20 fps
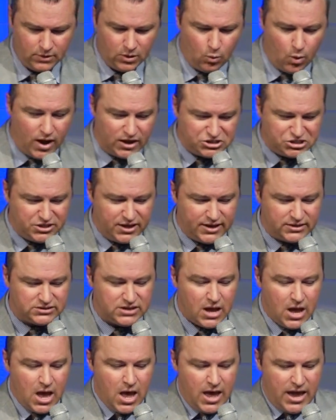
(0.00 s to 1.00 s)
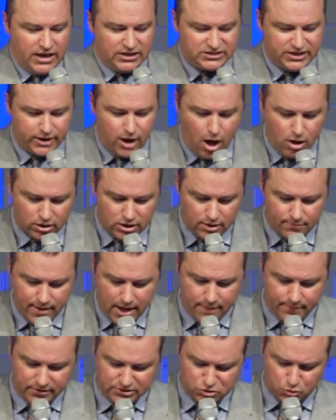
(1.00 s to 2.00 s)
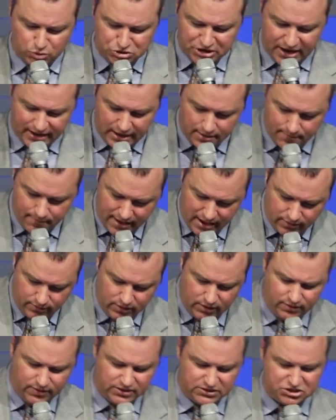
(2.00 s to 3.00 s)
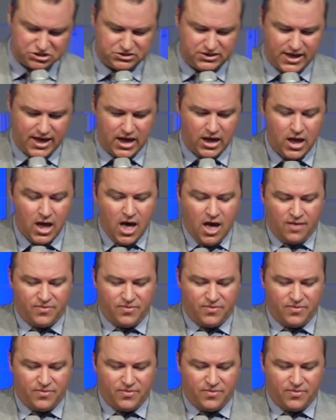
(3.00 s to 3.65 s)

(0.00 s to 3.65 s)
Watch this. He said, all commandments which I command thee this day,